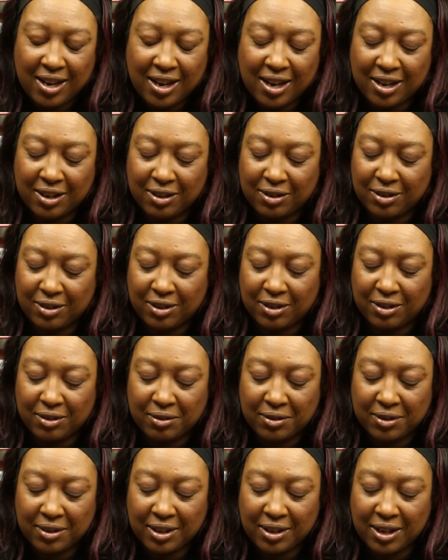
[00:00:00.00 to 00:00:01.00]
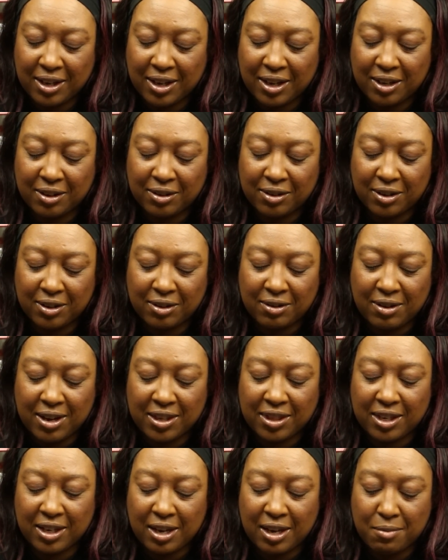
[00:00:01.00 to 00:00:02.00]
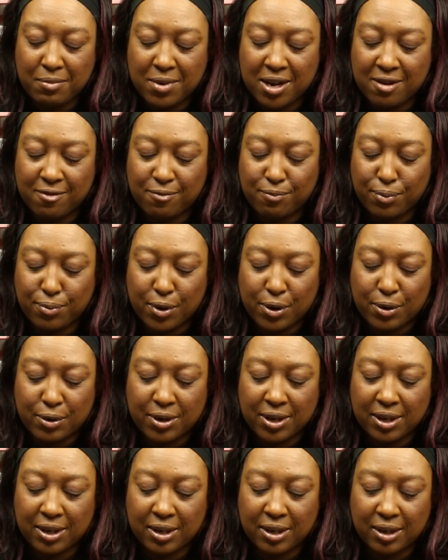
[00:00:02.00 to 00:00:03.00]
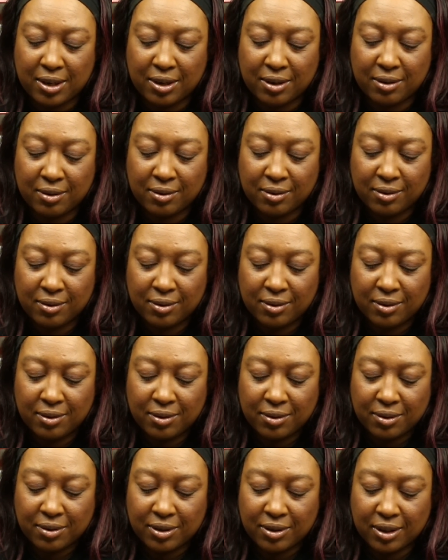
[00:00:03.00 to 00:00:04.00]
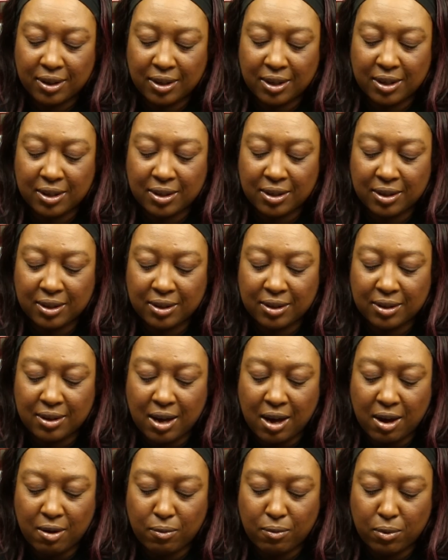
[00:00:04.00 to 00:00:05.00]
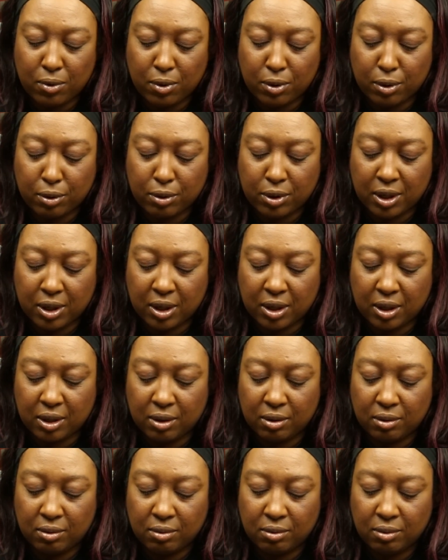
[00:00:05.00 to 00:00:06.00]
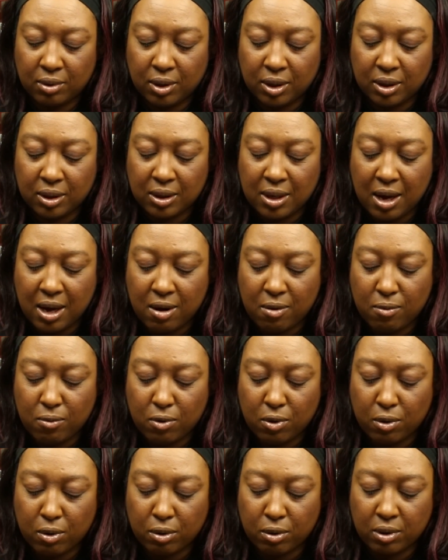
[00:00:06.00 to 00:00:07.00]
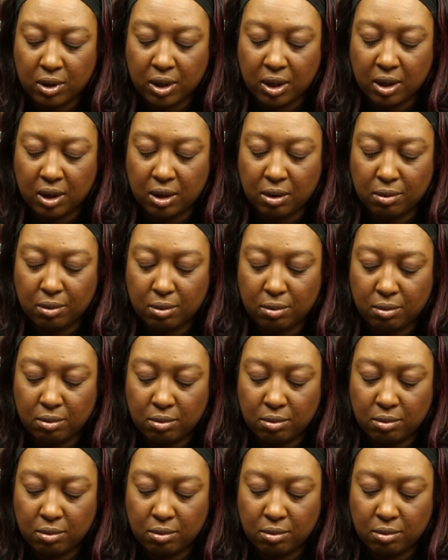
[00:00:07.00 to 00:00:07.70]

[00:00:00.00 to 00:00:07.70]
I don't know. I think I may have broken it because it's not working. It's not working.